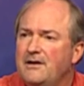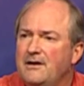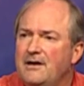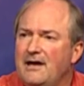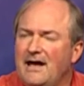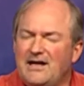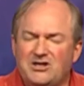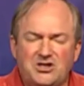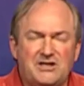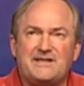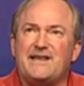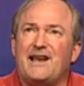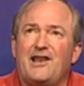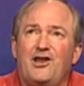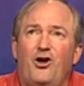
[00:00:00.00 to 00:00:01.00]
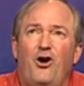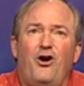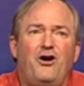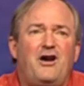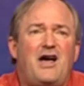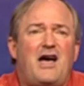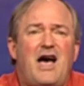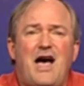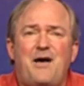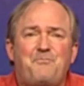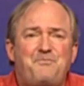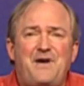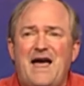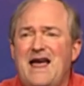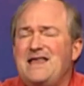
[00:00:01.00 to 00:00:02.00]
And she said, Lord, I, am
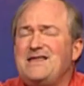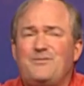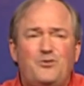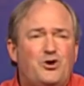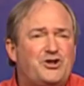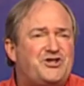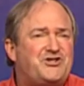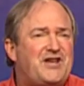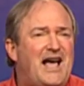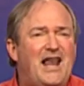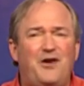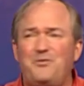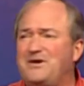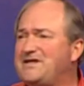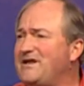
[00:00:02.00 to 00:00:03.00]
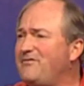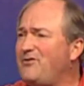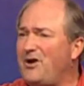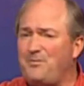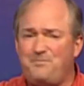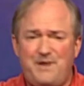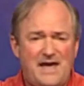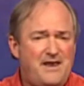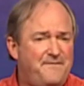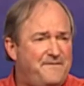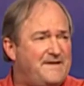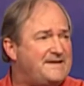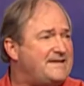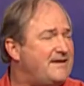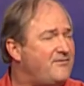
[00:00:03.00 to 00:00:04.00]
paying them good salaries. They've got
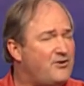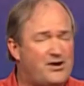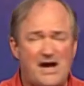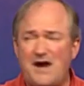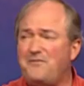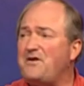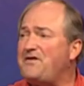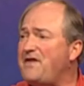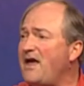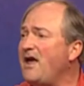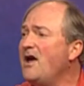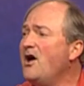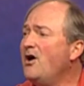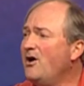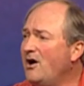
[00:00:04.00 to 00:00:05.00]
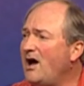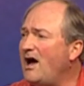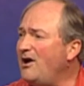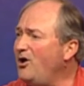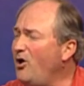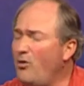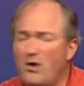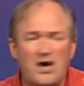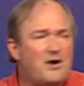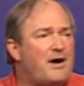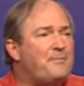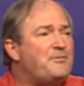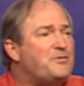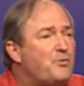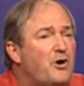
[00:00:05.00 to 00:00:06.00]
benefits. They've got everything. Lord, what am,
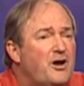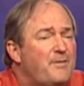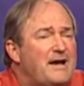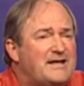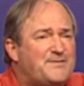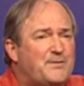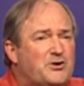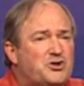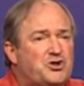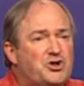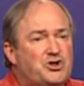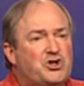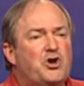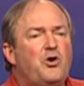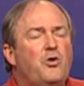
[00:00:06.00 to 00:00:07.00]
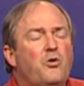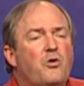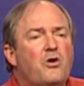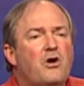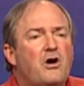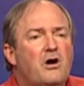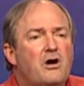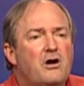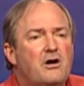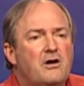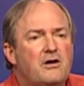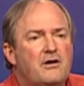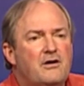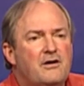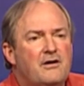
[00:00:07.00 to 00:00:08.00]
I, what am I supposed to do?
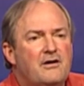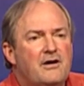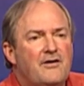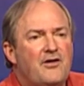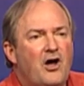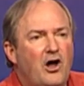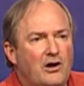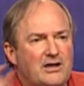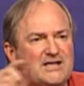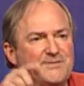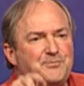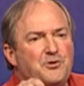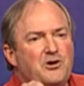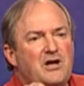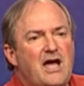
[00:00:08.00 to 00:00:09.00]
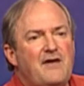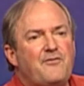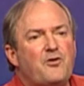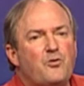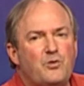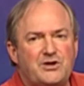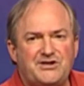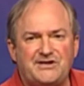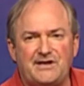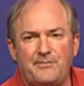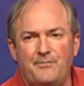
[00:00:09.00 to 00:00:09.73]
And the Holy Spirit gave her wisdom.